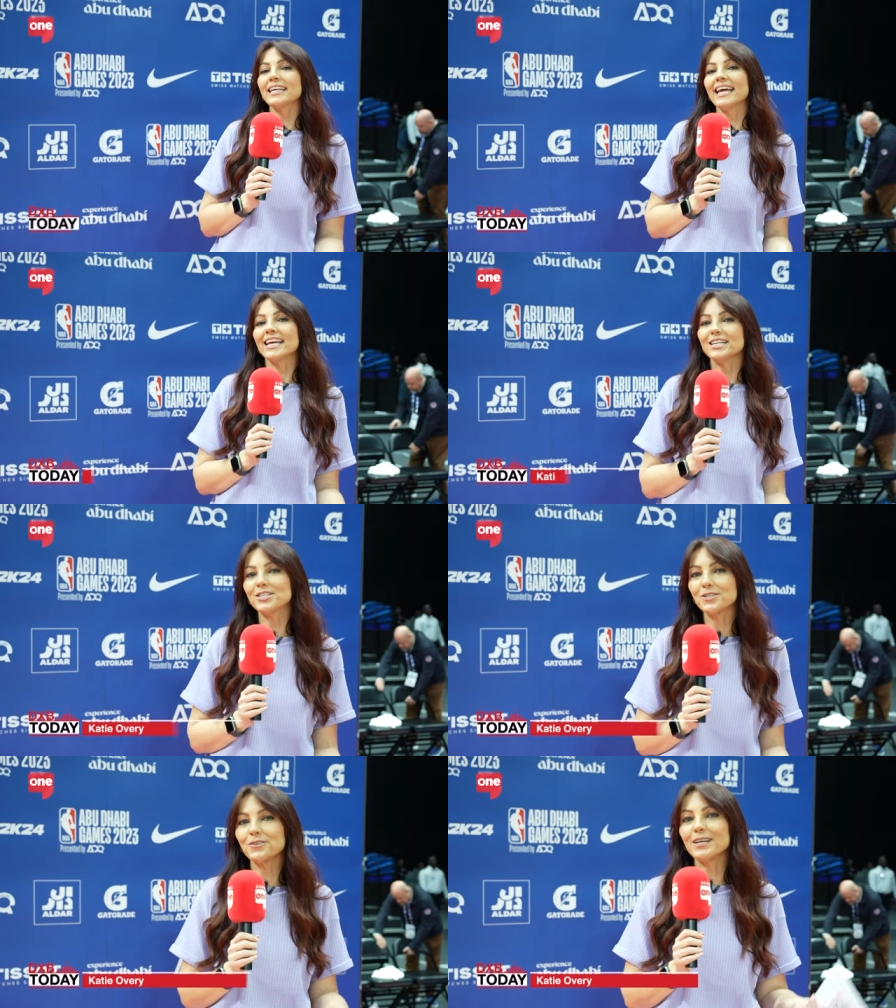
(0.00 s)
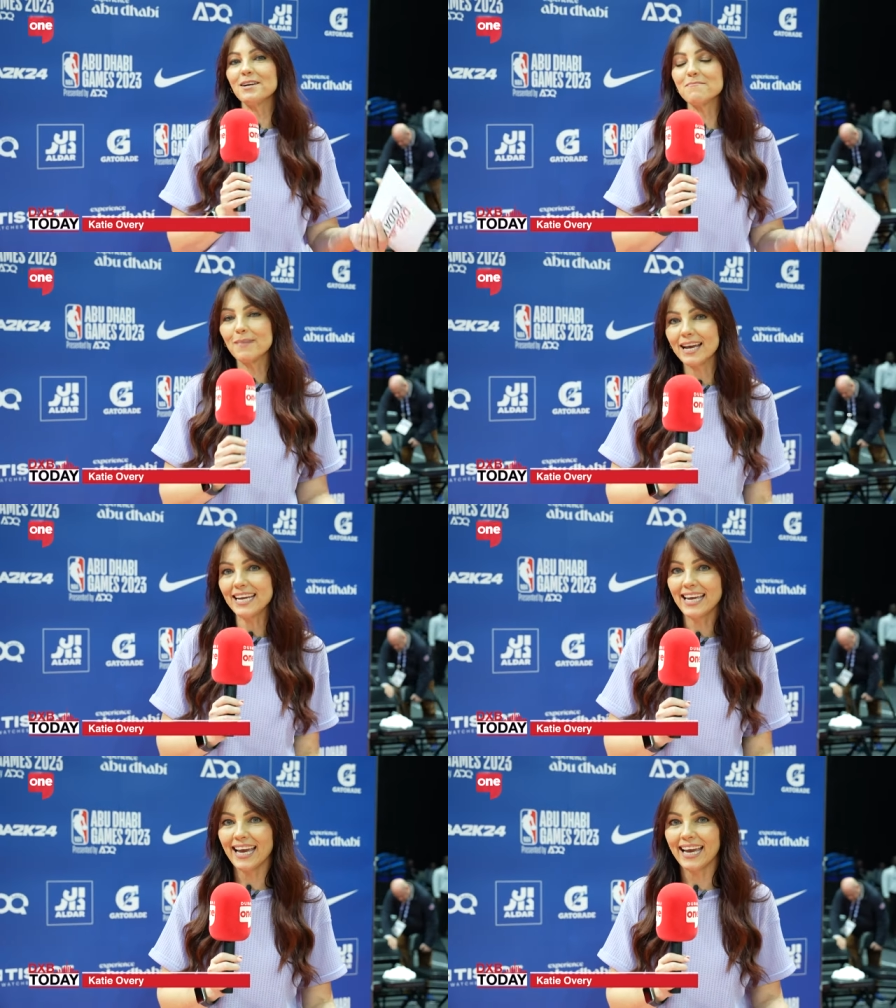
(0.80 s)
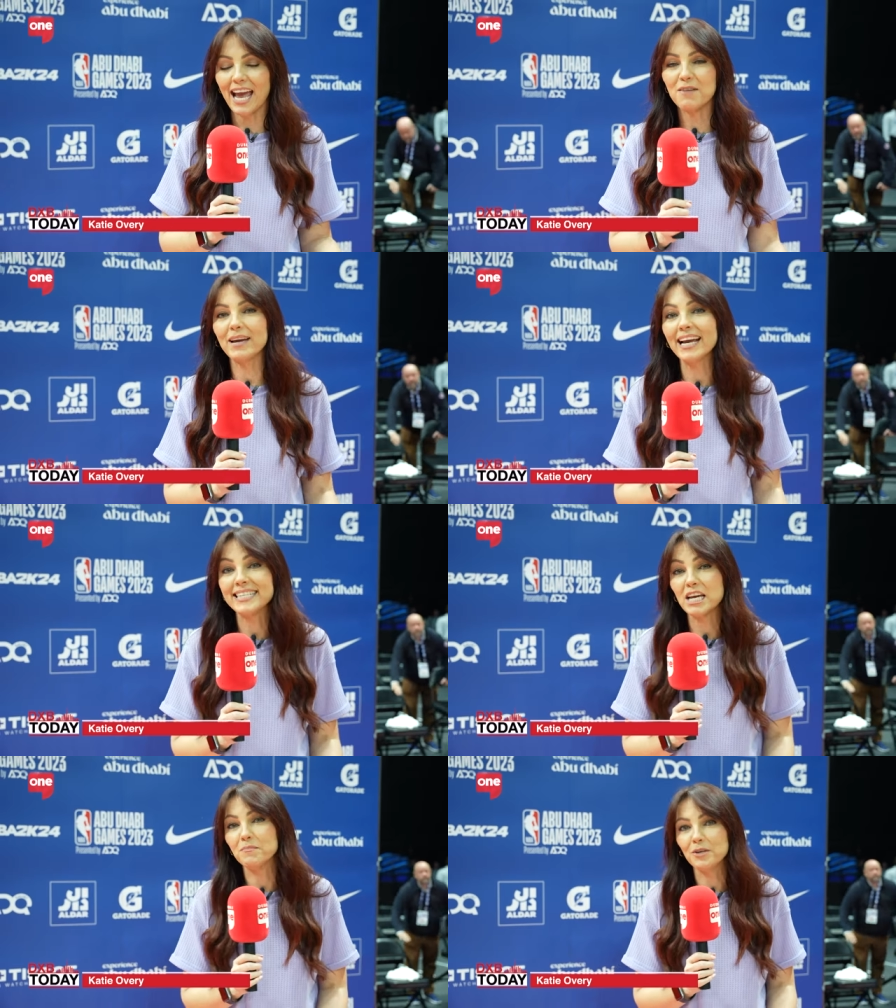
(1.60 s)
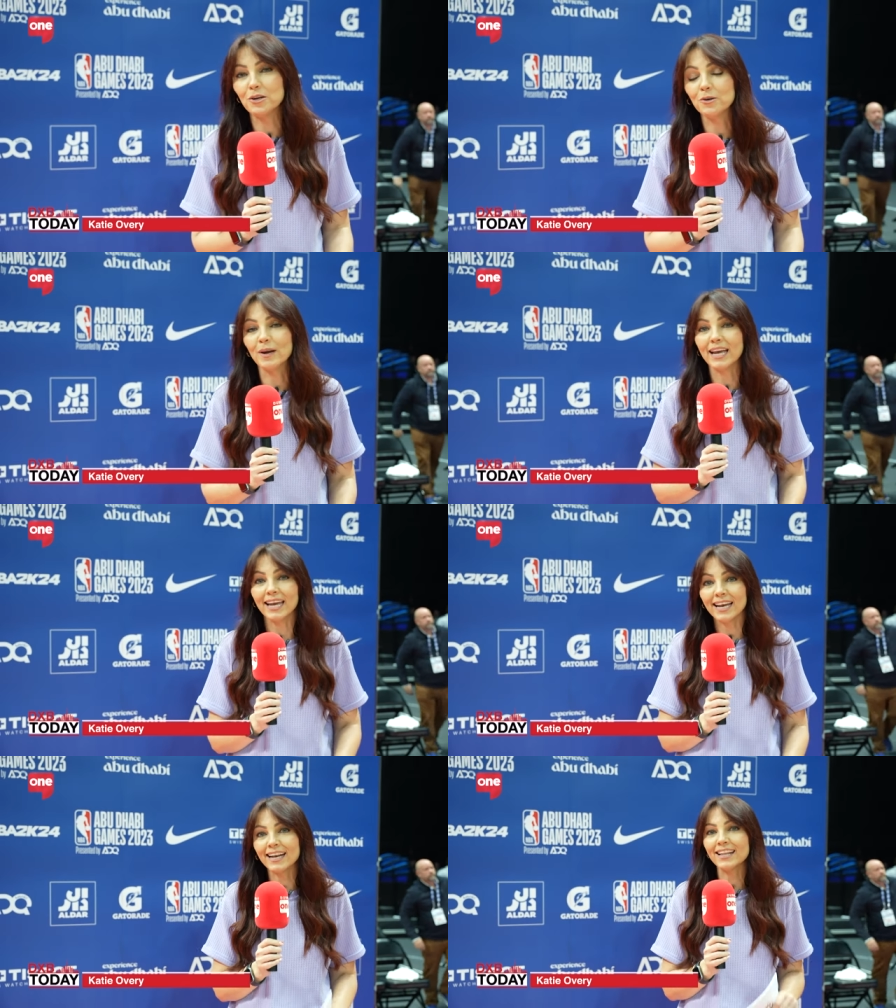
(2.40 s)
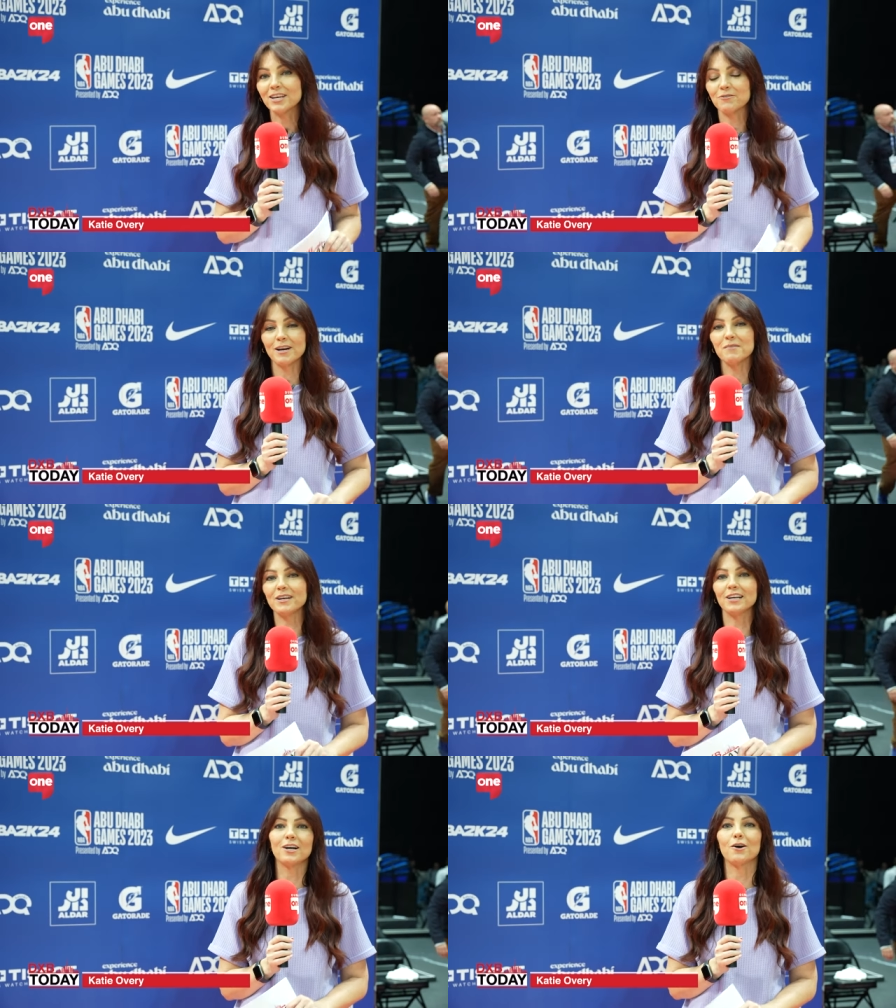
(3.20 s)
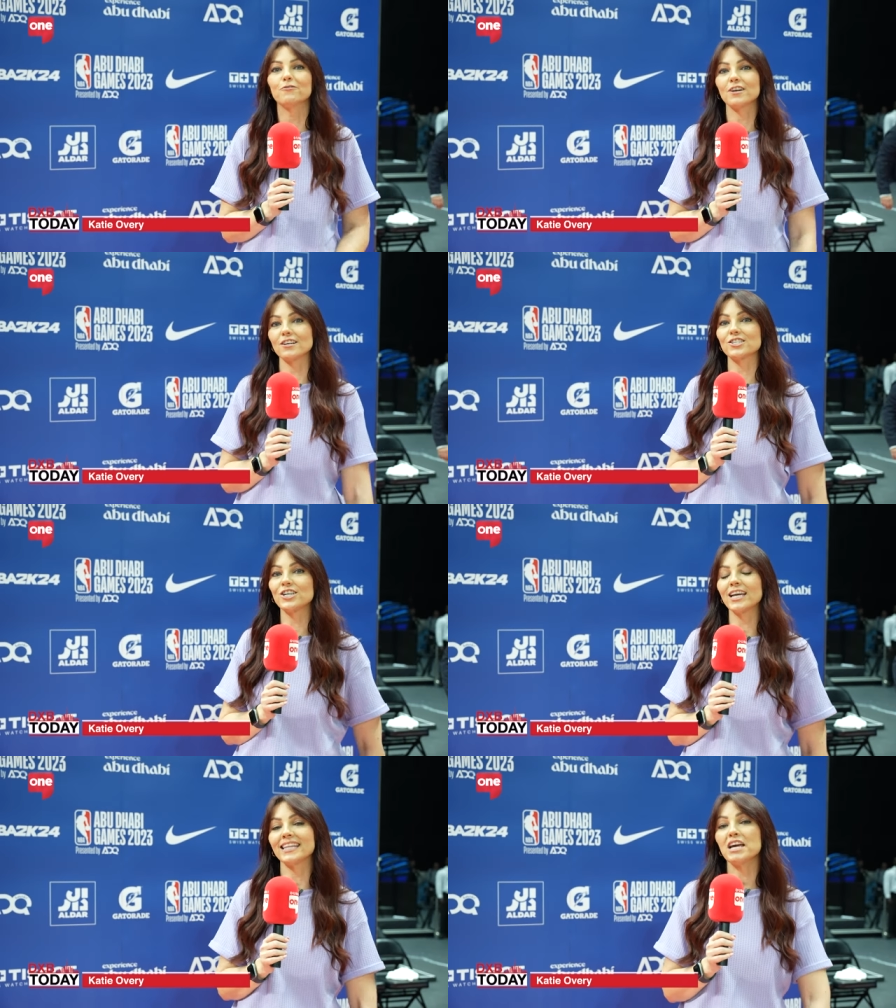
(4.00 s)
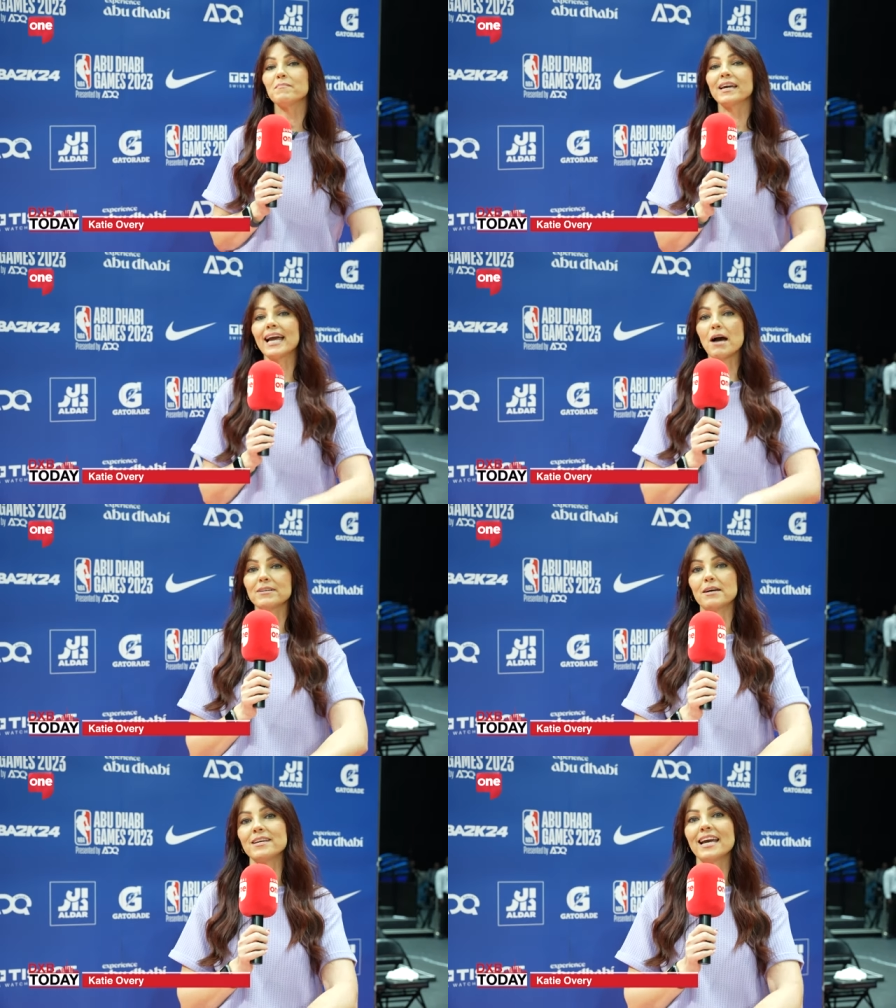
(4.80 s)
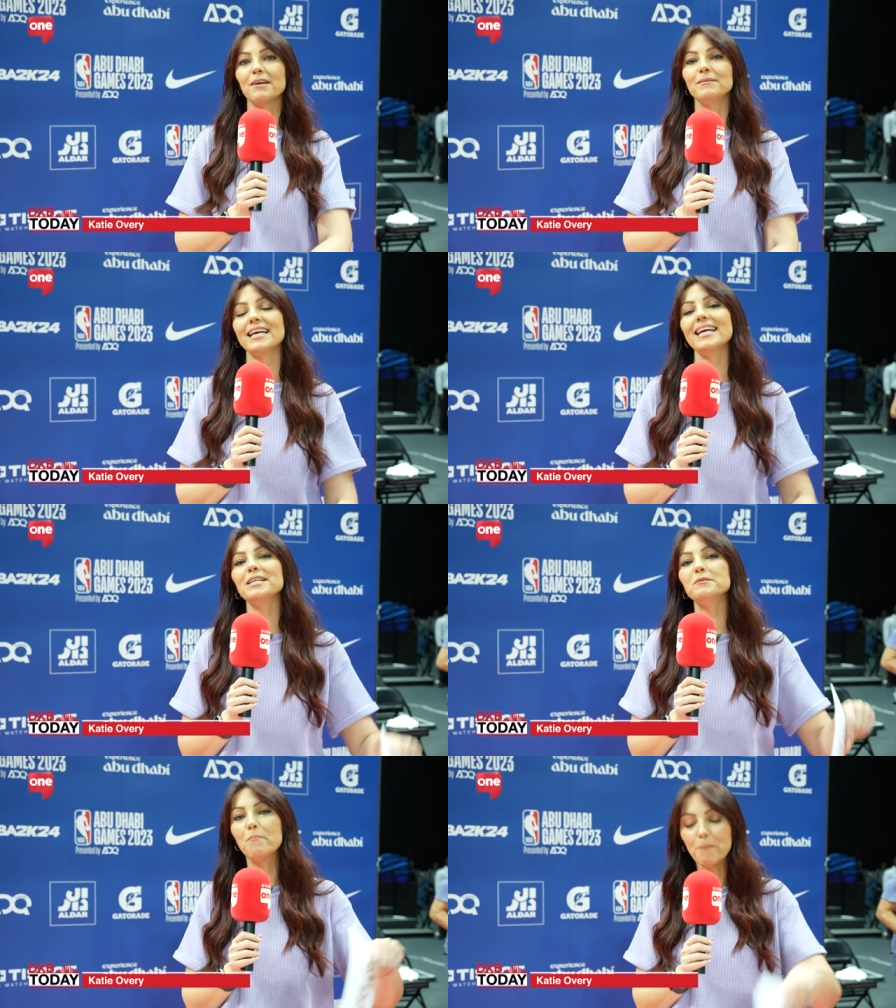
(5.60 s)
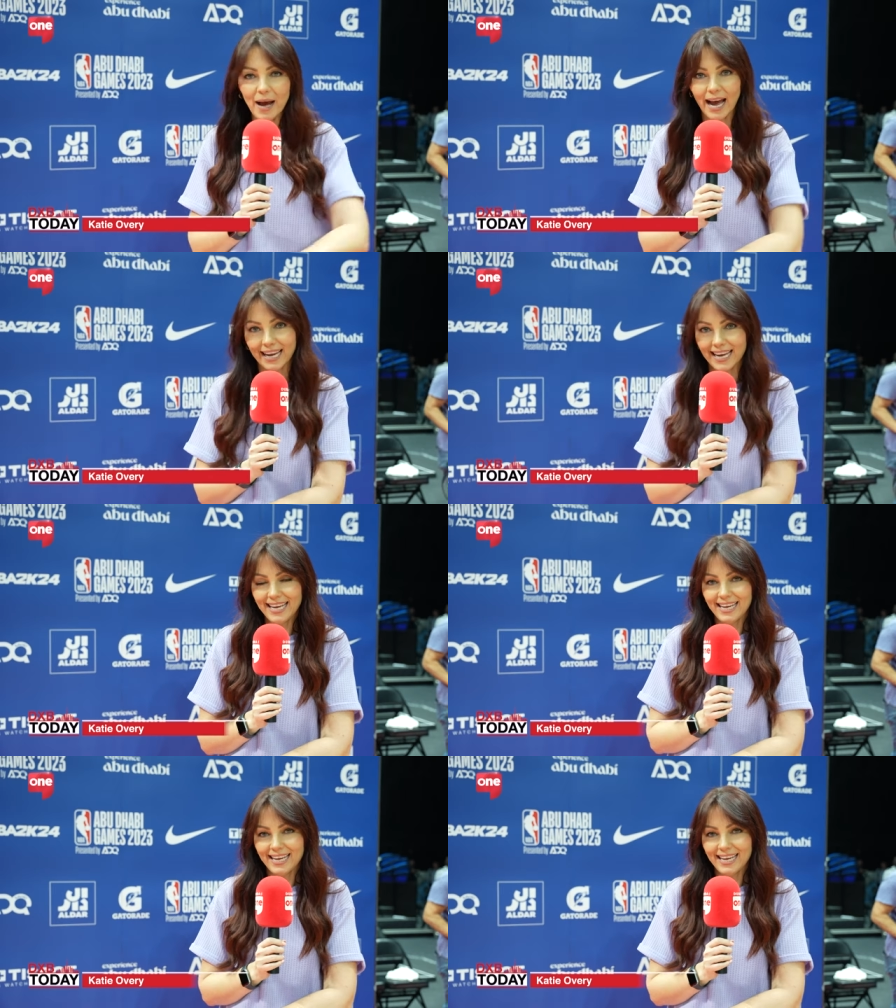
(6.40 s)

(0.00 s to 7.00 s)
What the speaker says: the history-making NBA debut in the Arabian Gulf last year, the NBA Abu Dhabi Games is back.